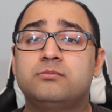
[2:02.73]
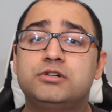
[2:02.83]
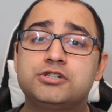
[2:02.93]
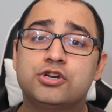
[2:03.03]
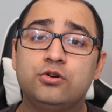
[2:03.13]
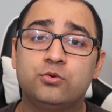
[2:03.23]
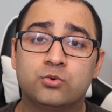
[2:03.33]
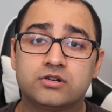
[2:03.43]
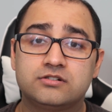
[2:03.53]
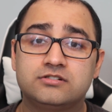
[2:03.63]
number 2.
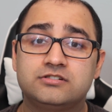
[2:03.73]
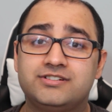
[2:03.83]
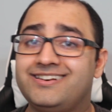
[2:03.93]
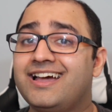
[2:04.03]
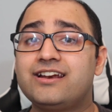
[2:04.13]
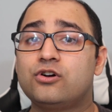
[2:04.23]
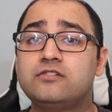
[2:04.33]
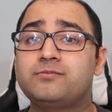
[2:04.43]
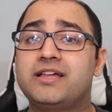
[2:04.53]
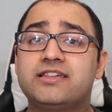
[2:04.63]
Not
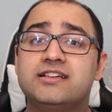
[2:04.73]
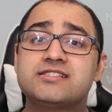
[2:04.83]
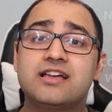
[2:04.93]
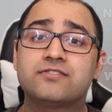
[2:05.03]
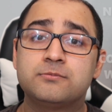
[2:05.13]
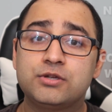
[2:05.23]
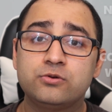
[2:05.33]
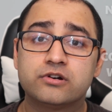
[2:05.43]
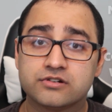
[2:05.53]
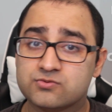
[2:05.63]
all of my kids have
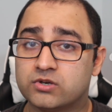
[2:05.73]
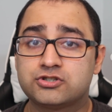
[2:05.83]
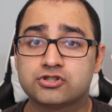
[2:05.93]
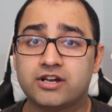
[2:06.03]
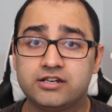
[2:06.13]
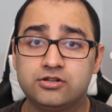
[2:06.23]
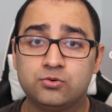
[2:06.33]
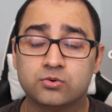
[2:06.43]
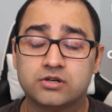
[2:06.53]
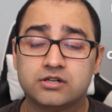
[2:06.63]
computers. What should I do?